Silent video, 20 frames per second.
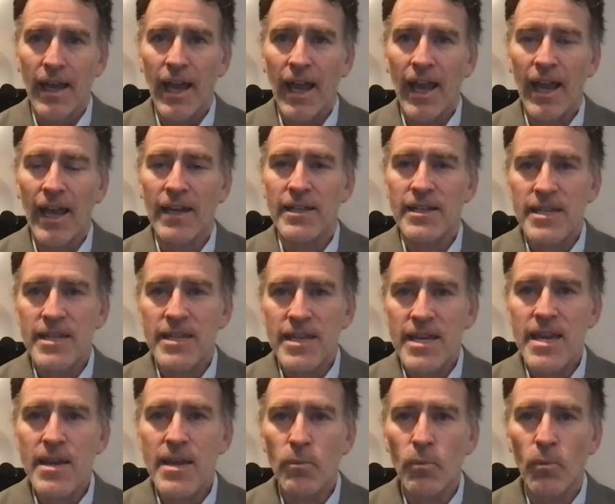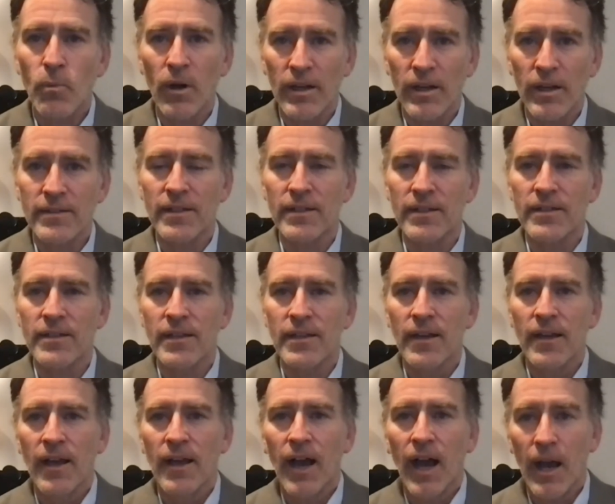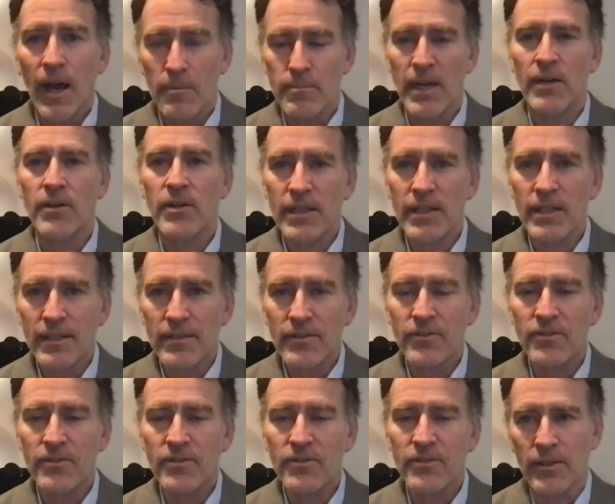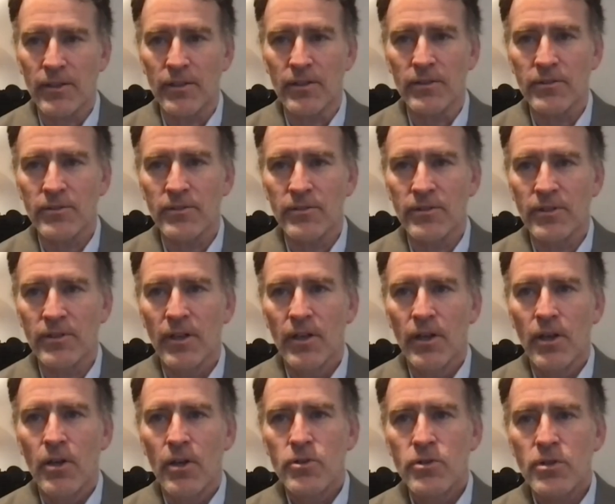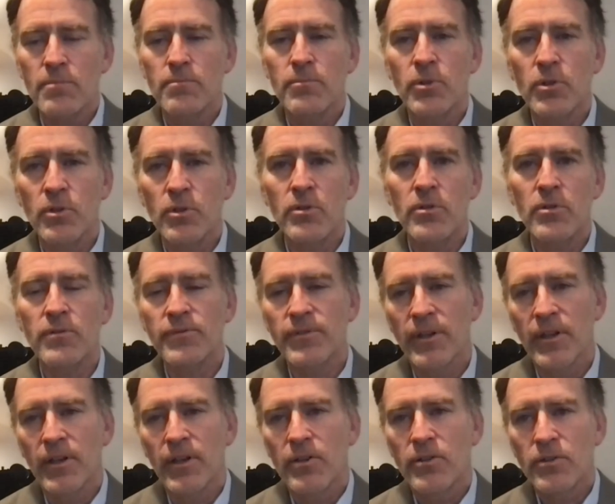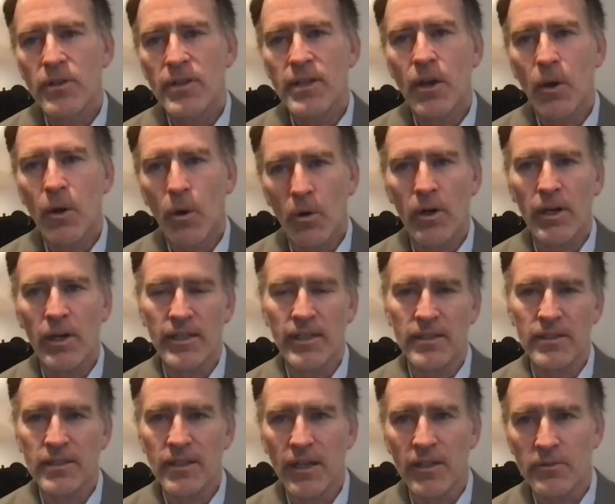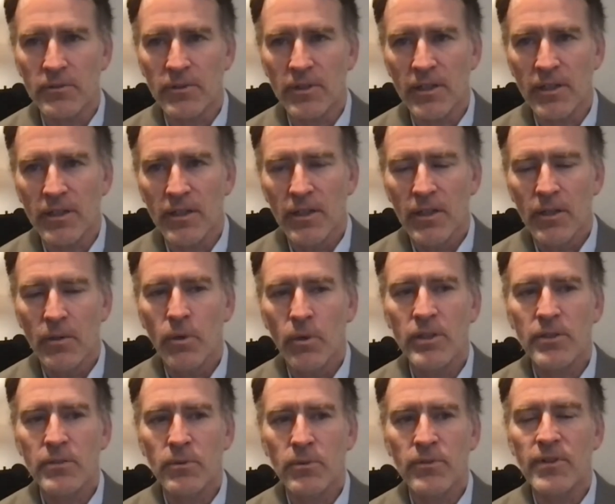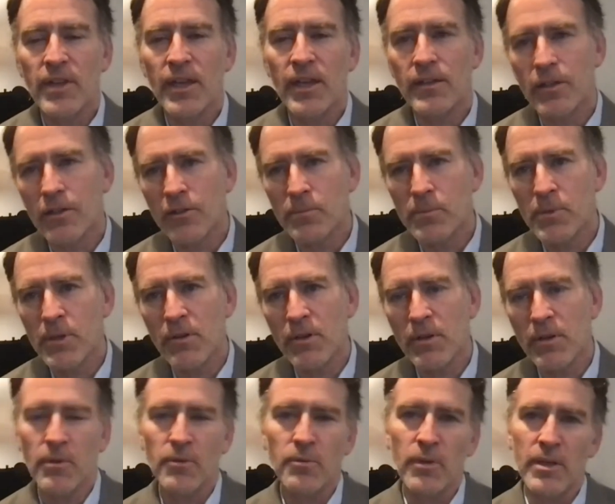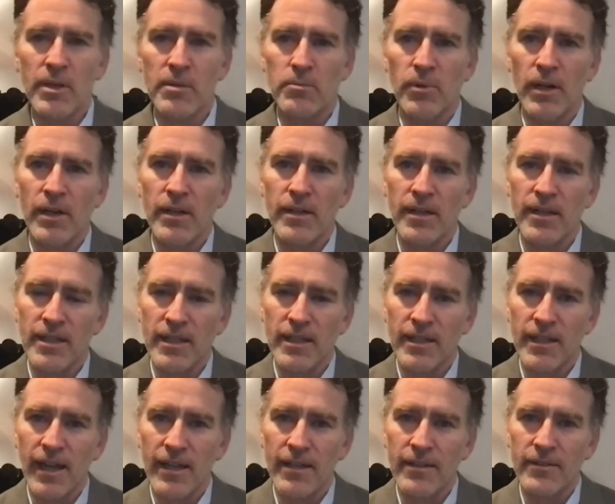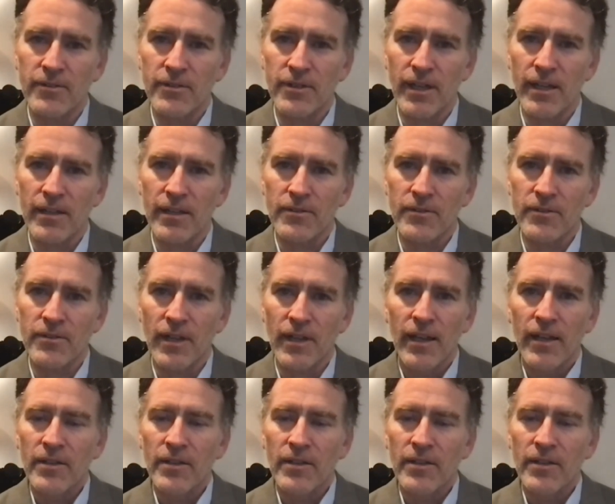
And he wanted American settlers to move to the Oregon country, which was then disputed between Britain and the United States.